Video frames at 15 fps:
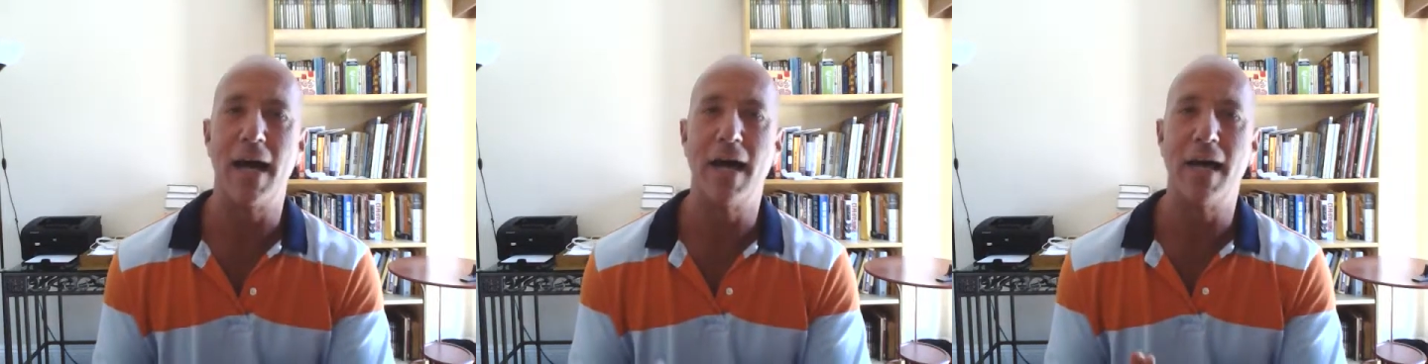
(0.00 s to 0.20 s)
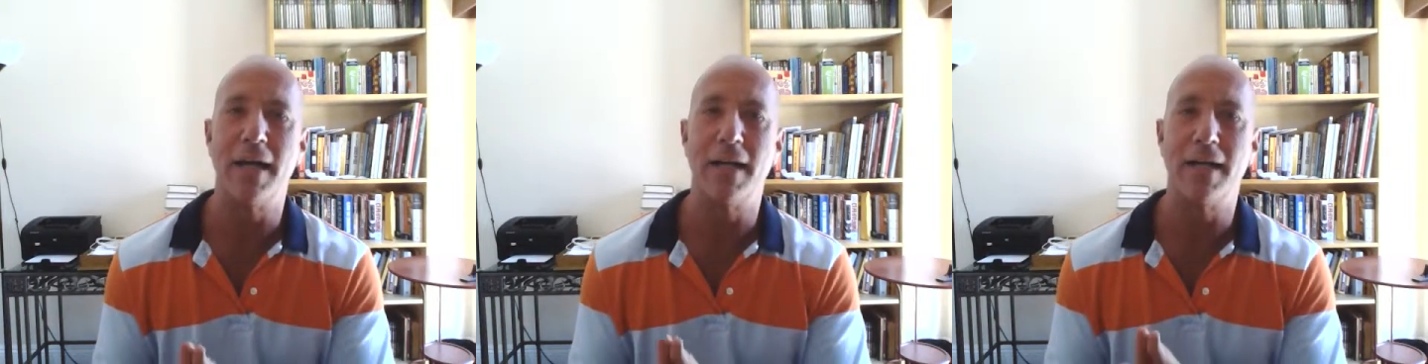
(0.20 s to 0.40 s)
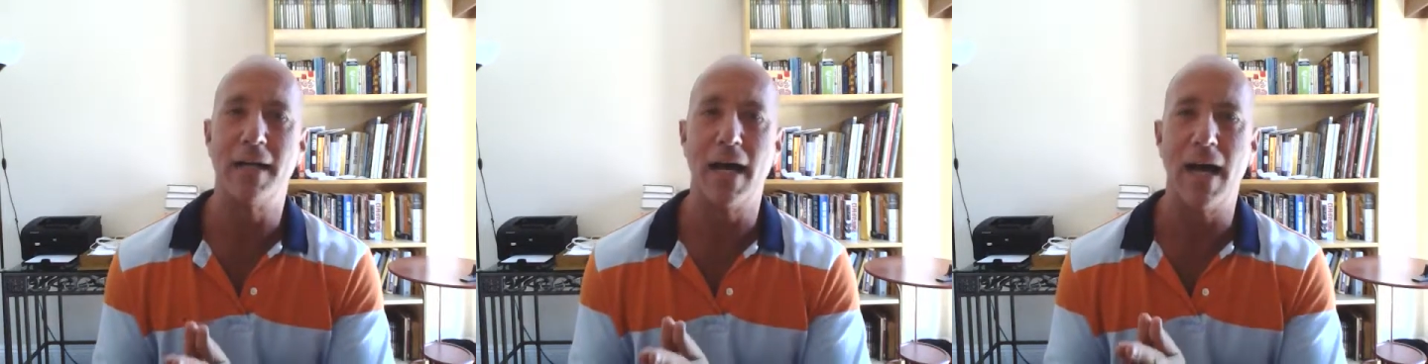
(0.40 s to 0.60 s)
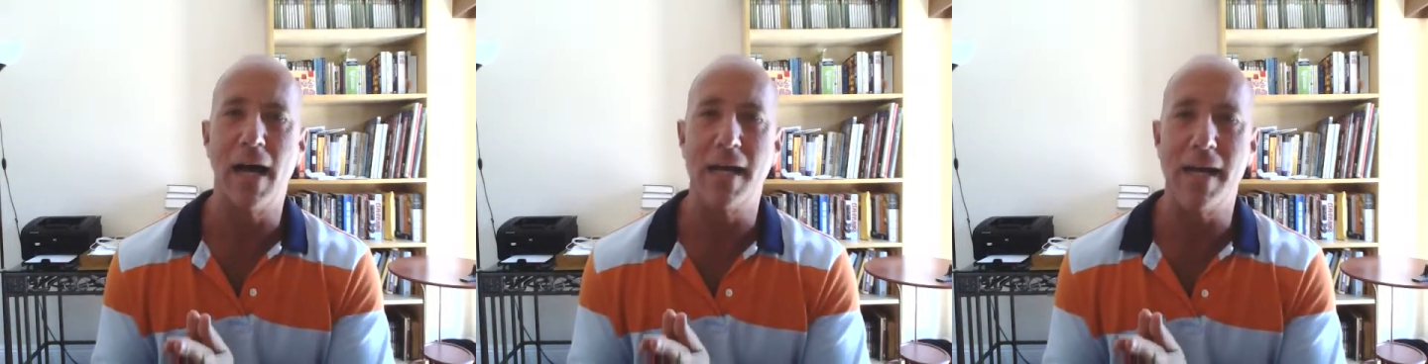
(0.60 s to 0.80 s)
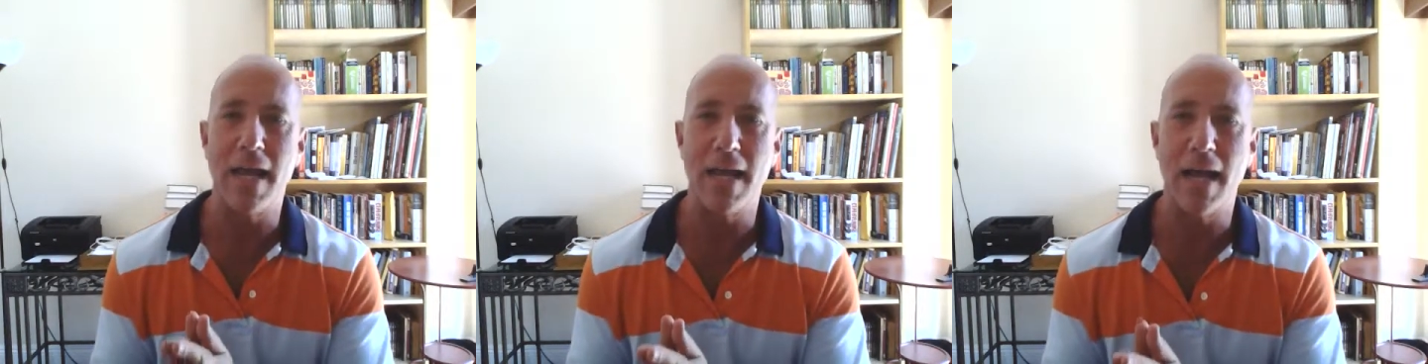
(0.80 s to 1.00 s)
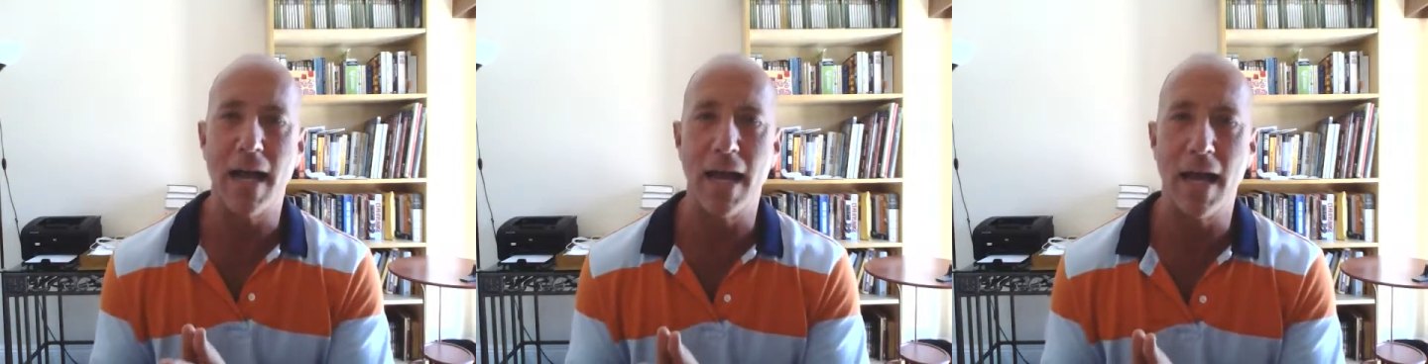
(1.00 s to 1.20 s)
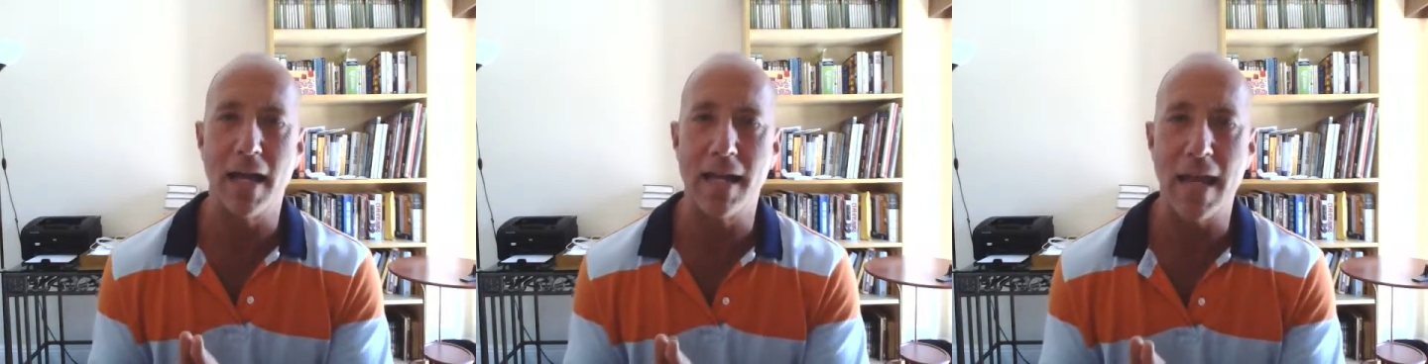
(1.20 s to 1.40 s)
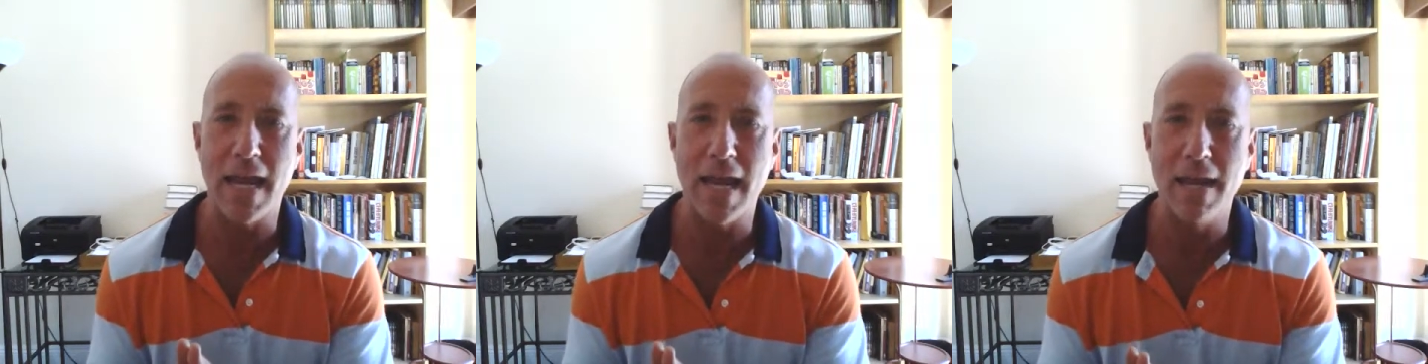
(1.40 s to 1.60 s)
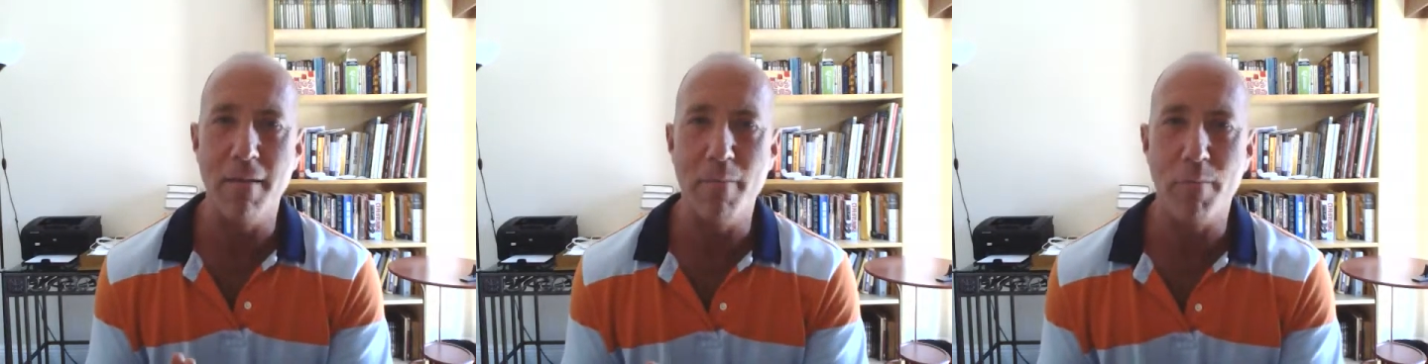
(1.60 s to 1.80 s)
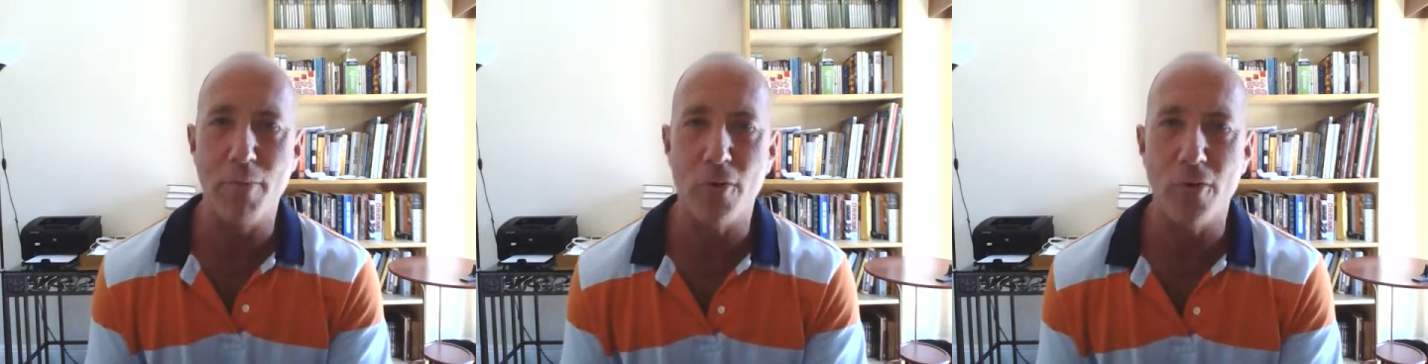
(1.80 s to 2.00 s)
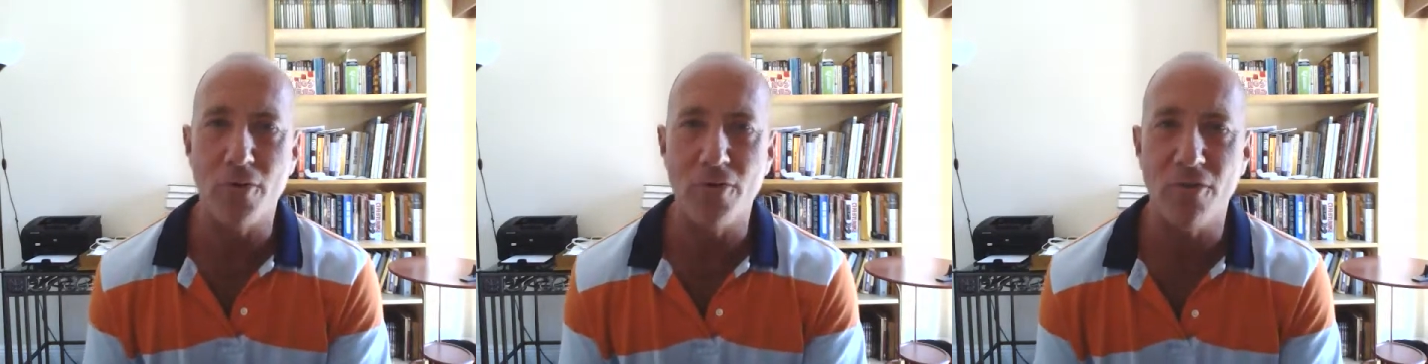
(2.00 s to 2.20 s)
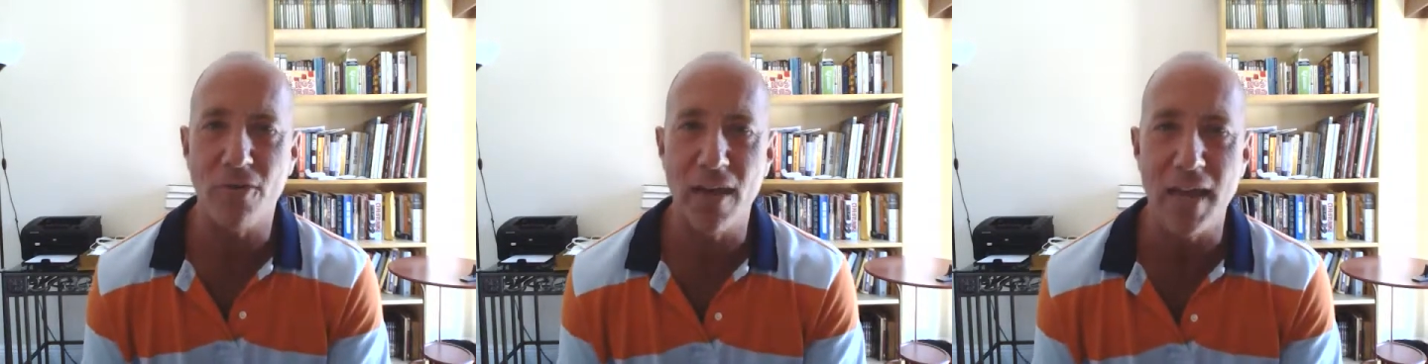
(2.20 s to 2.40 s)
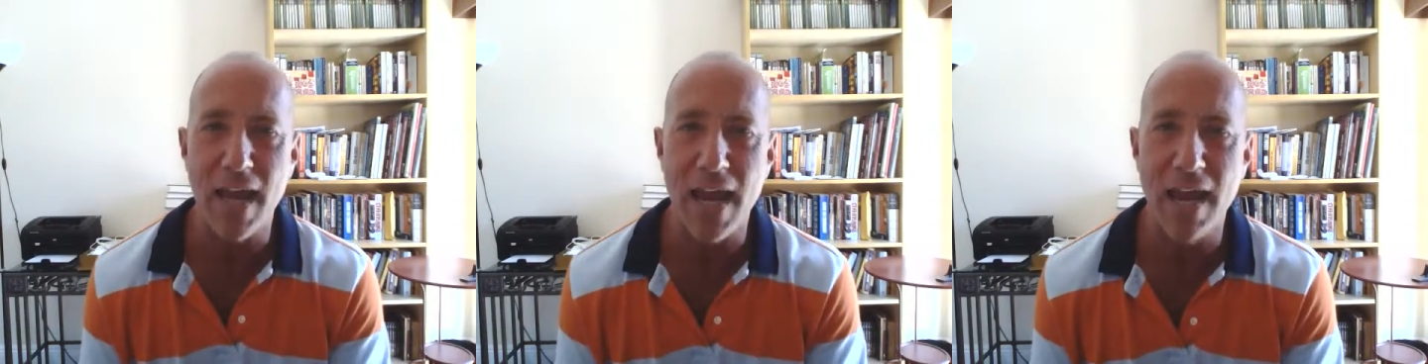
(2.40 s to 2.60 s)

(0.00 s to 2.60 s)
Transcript: an in-person